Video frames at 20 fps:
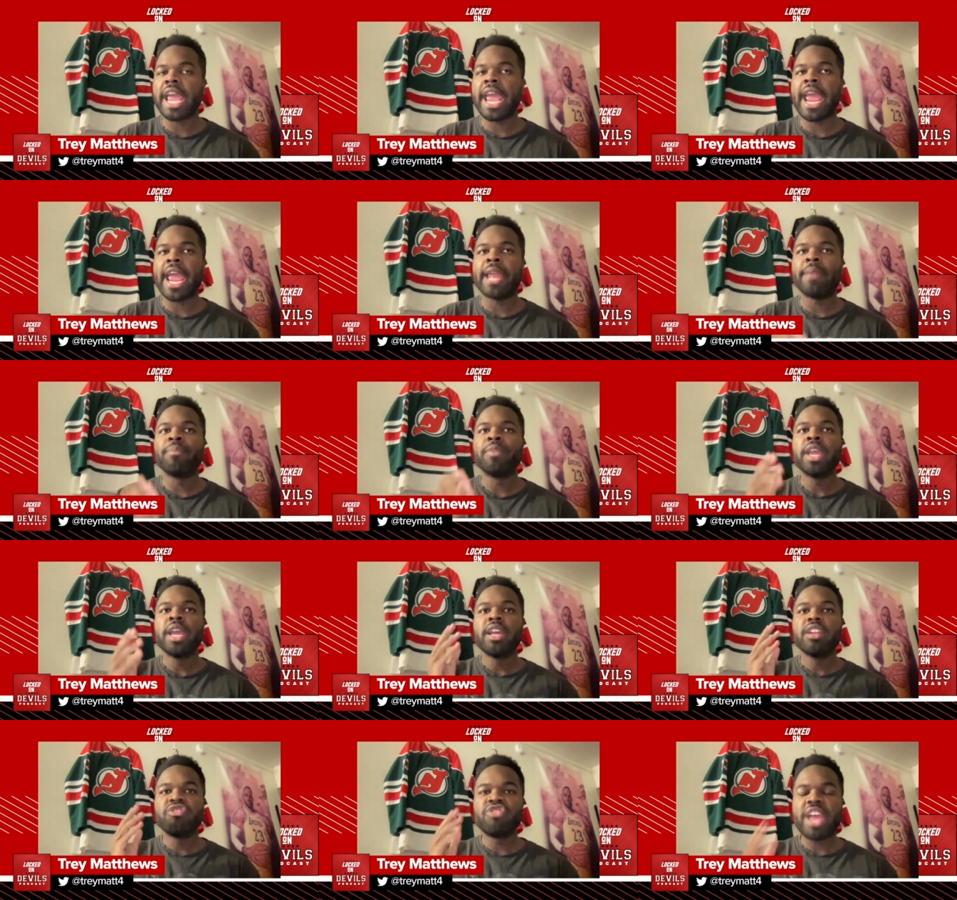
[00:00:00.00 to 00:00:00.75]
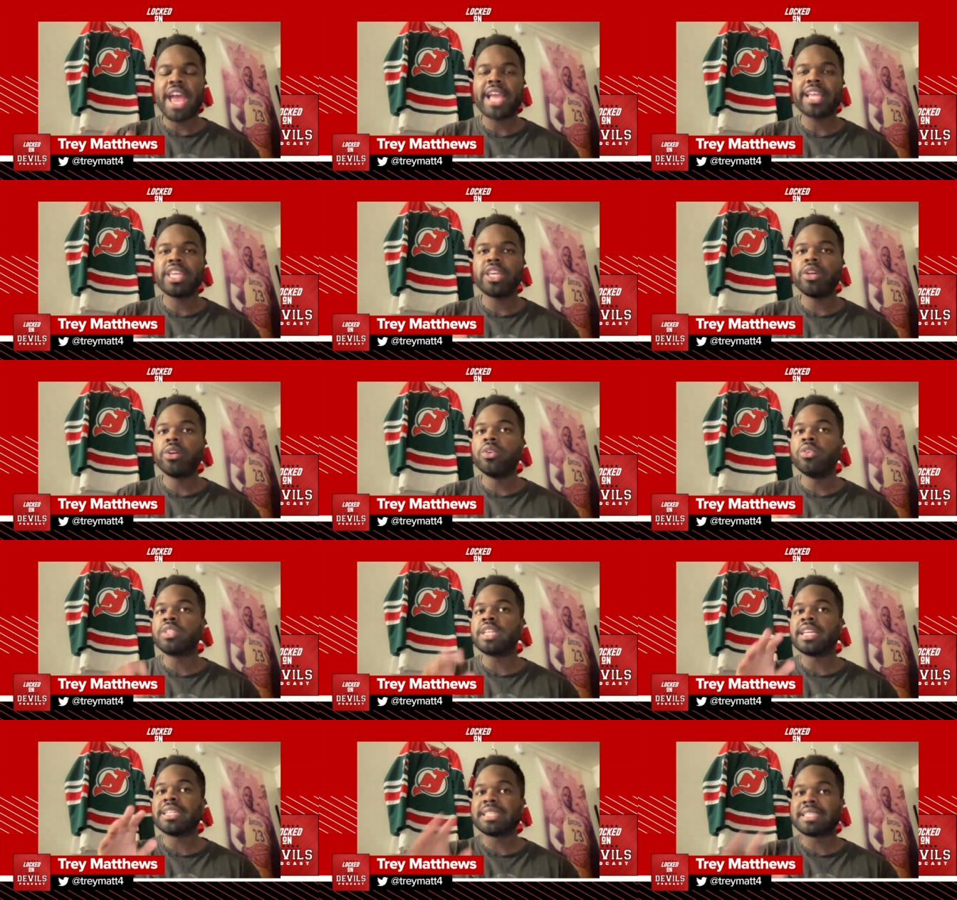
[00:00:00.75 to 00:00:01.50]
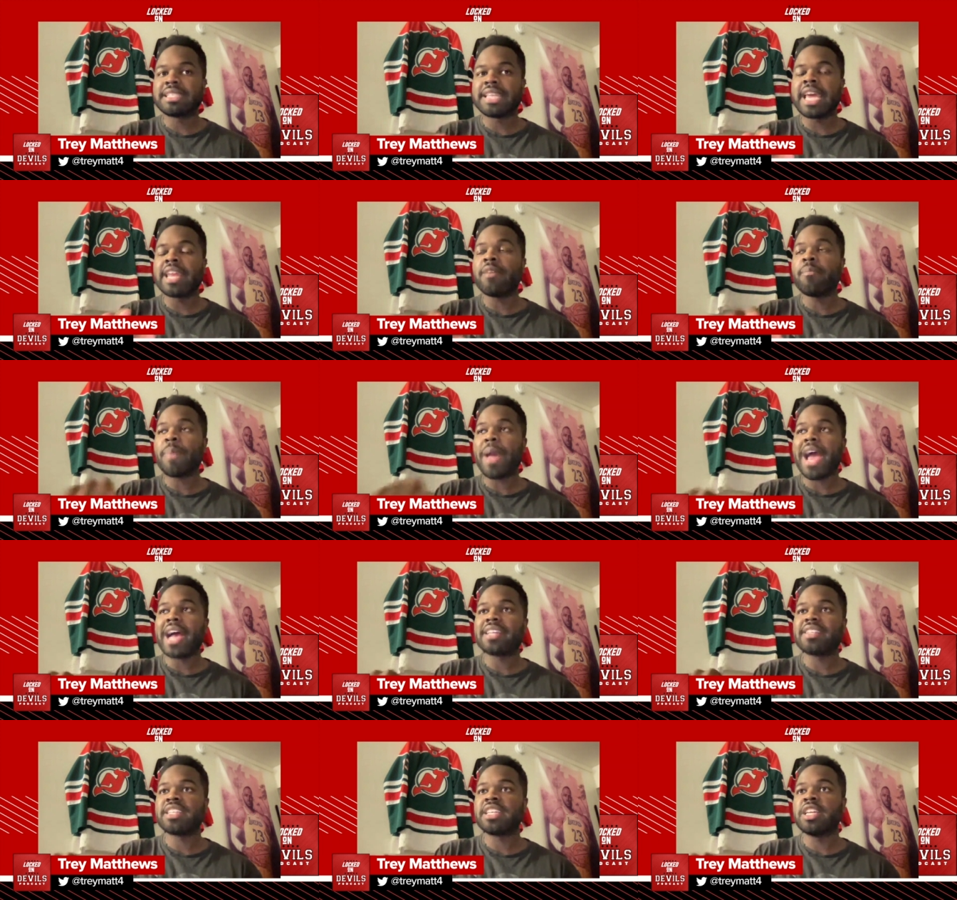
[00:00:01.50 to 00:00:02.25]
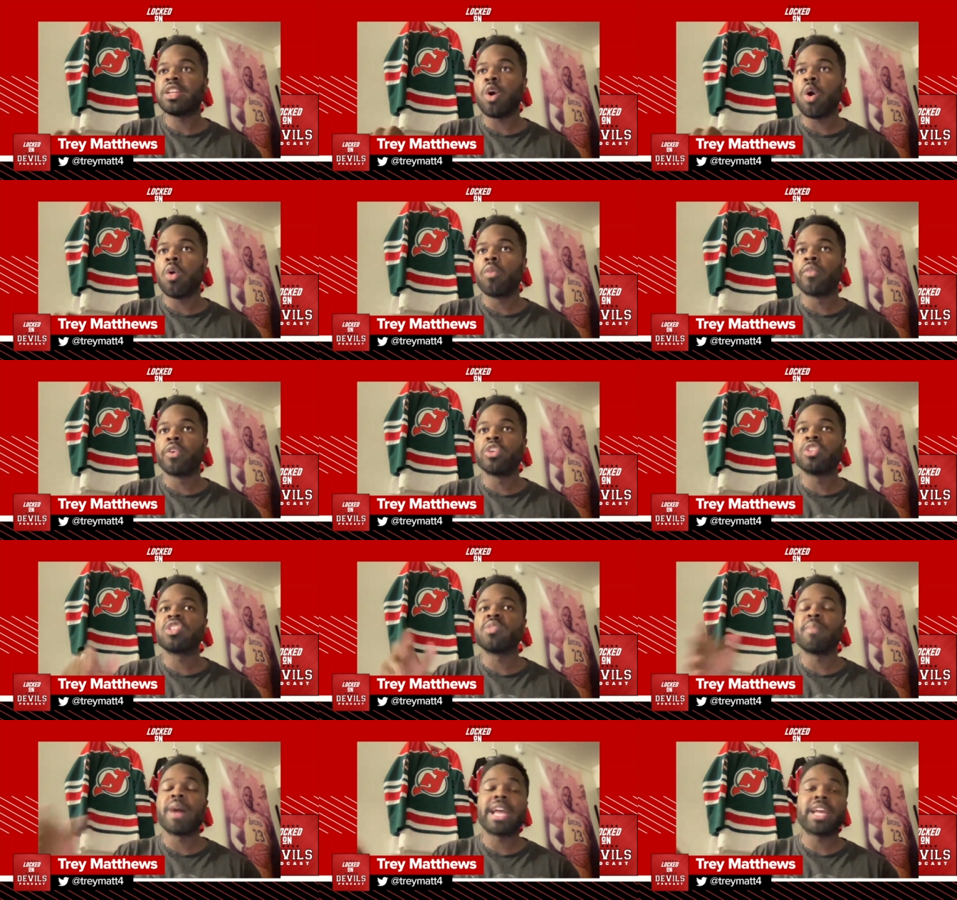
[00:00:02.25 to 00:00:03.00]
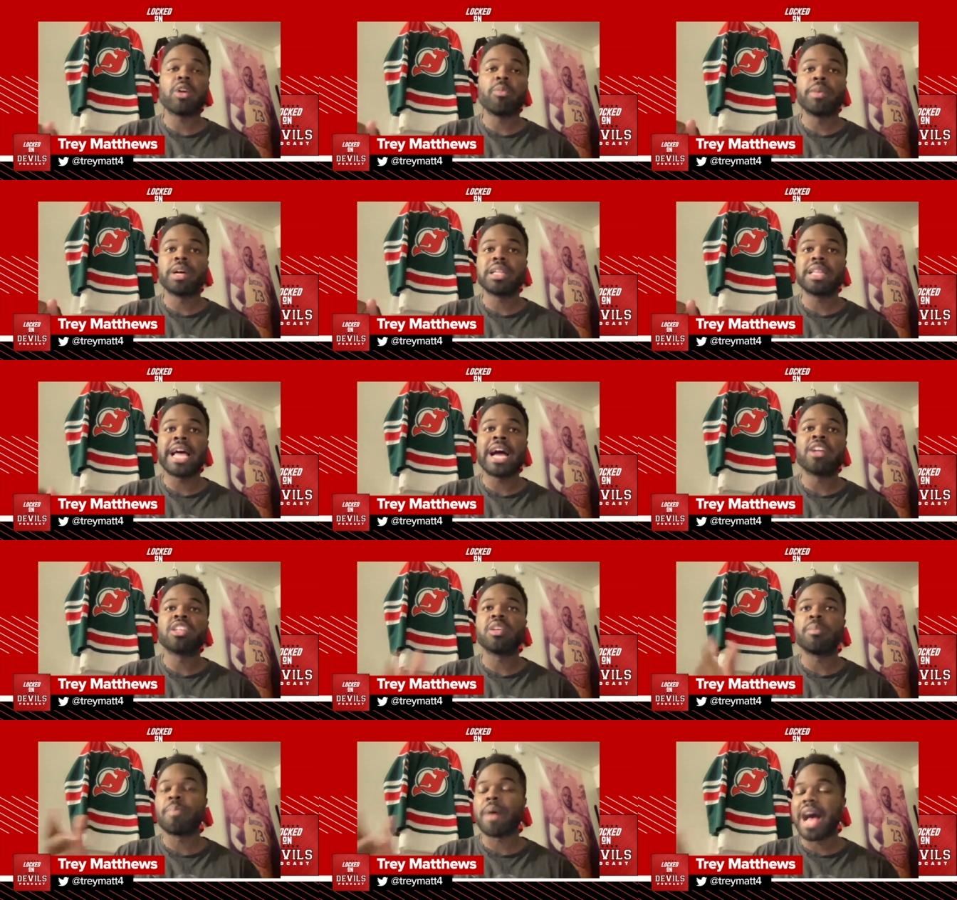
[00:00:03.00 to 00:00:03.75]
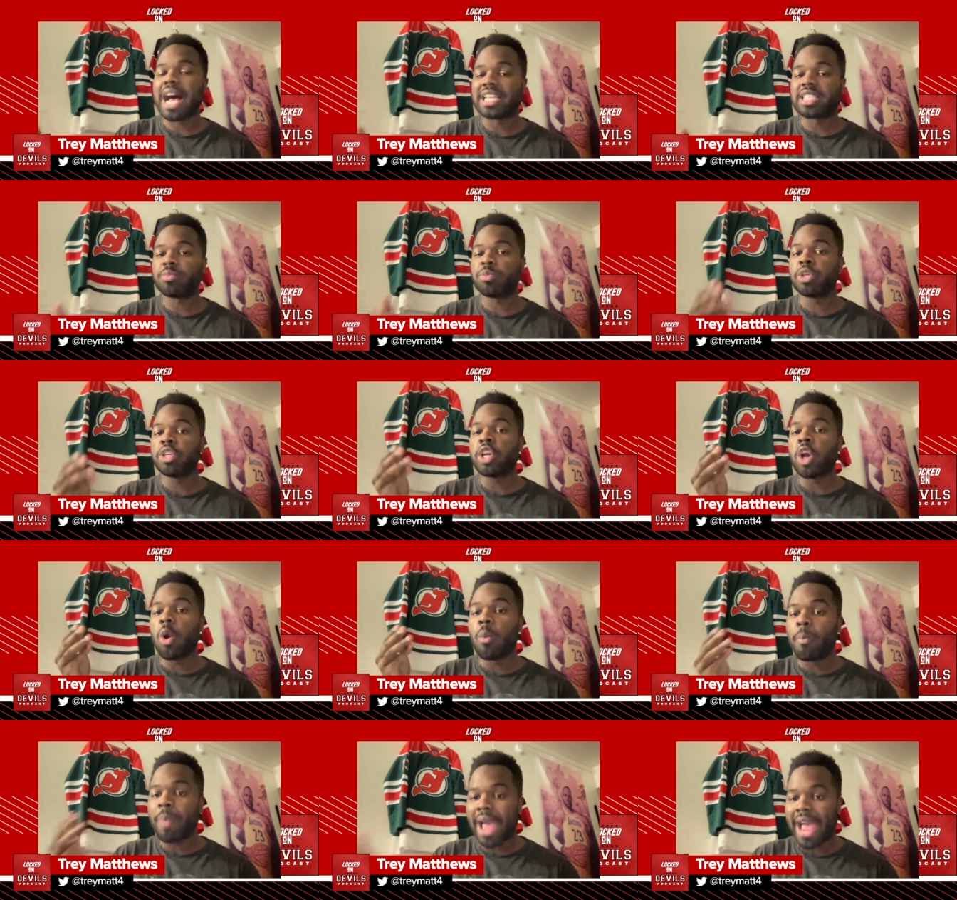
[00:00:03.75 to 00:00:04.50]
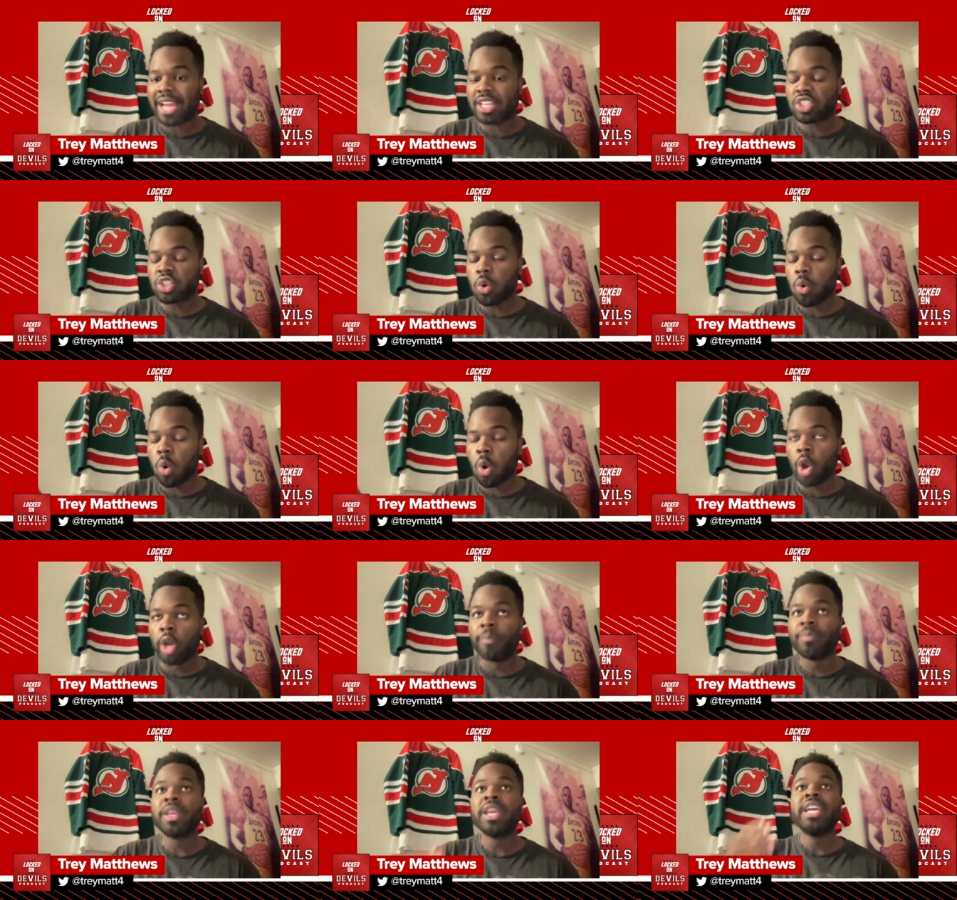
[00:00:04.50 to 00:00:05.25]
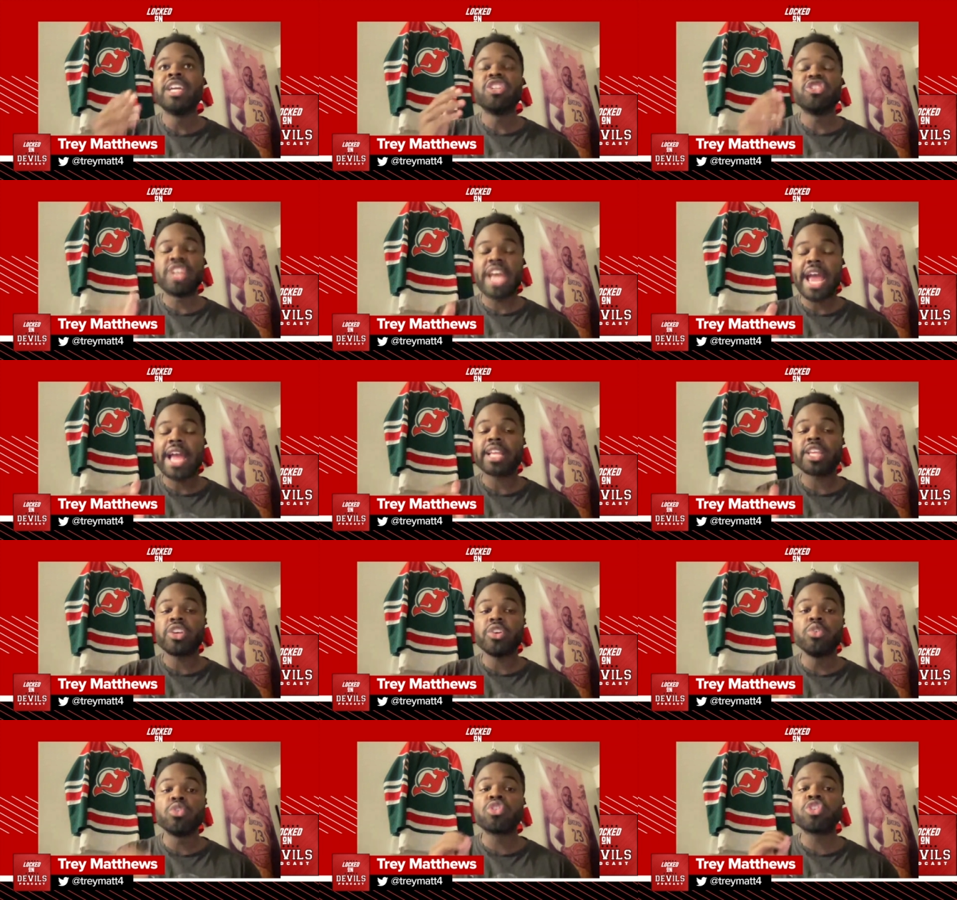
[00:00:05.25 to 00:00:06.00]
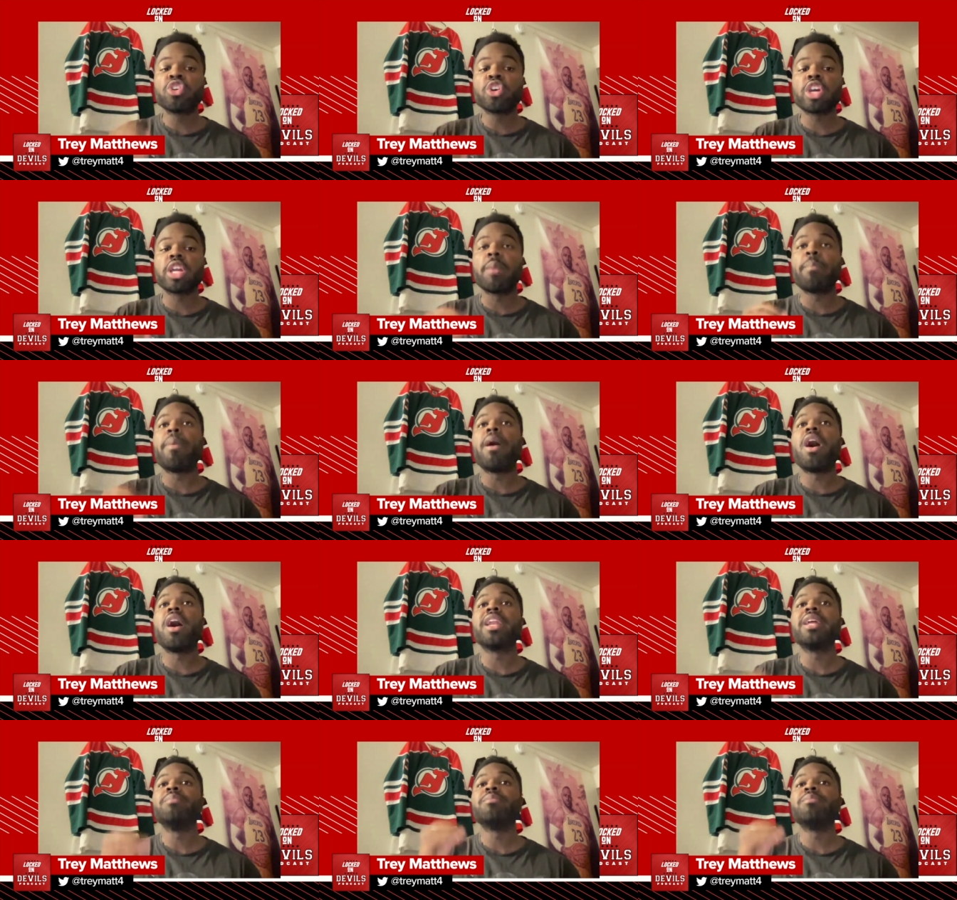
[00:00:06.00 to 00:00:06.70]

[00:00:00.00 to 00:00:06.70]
and Jack Hughes, instead of passing it over to Michael McLeod to possibly go backdoor, Jack Hughes took it upon